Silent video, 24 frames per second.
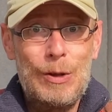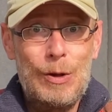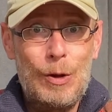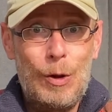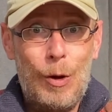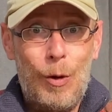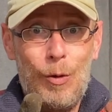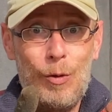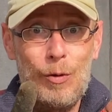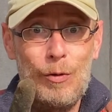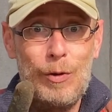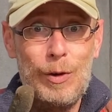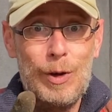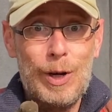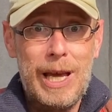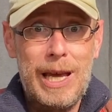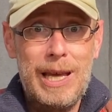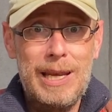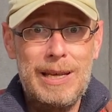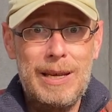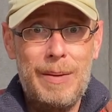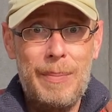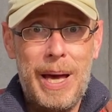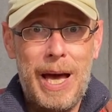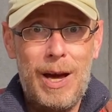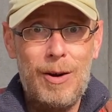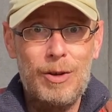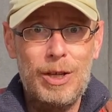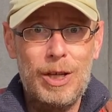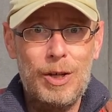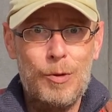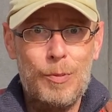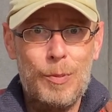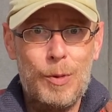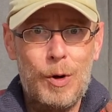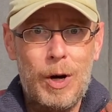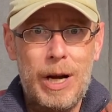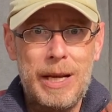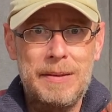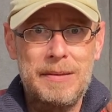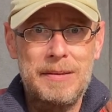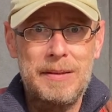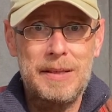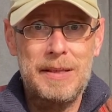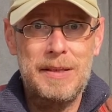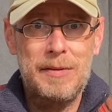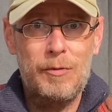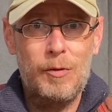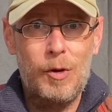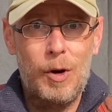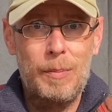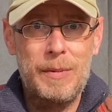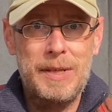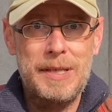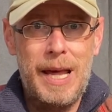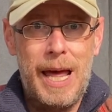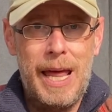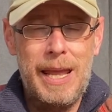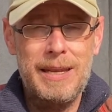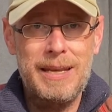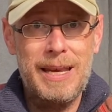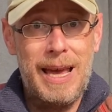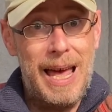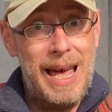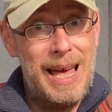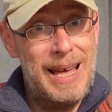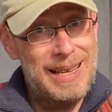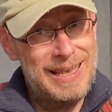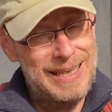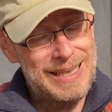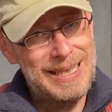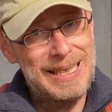don't forget about your presents from Santa.